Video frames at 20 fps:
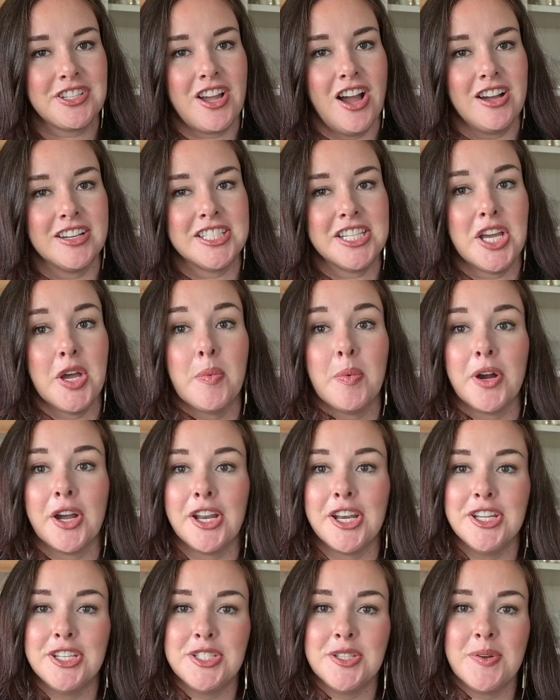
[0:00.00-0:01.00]
cocktail, we're
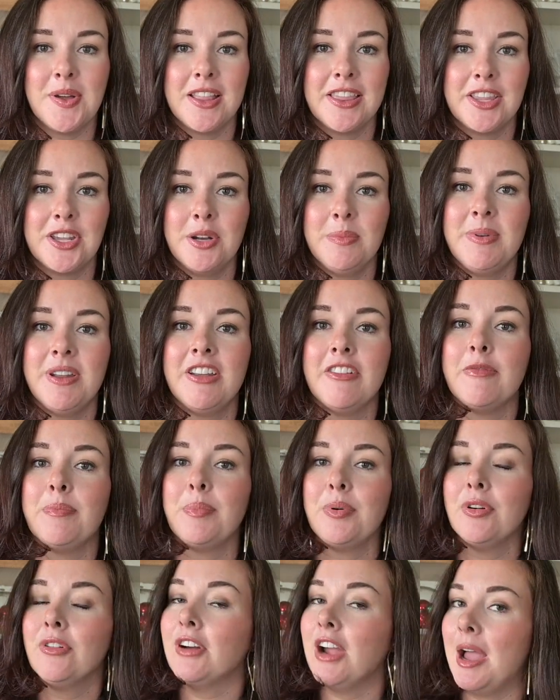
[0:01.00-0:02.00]
gonna do a little bit of
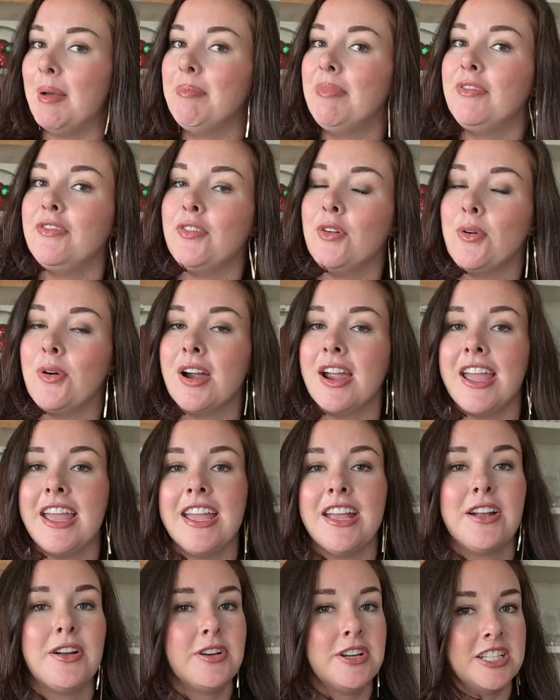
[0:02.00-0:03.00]
prep for
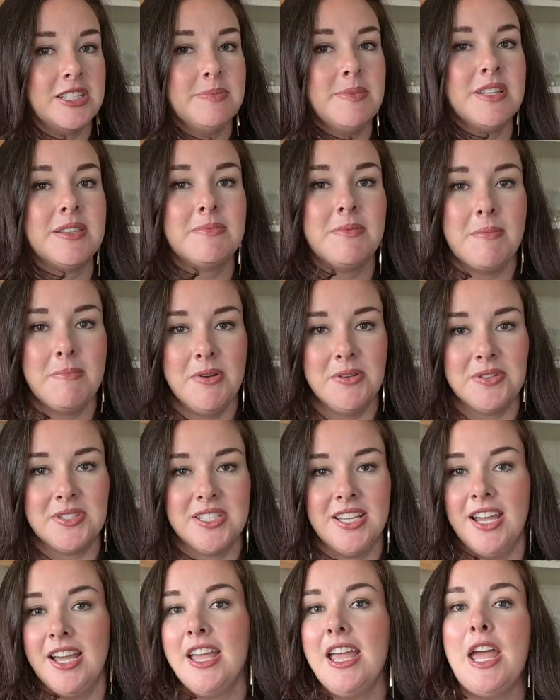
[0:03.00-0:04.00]
a Christmas
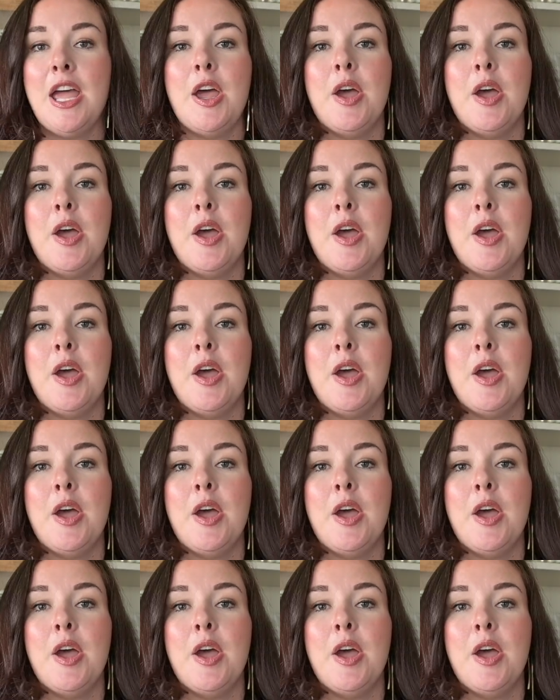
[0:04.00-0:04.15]
mimosa.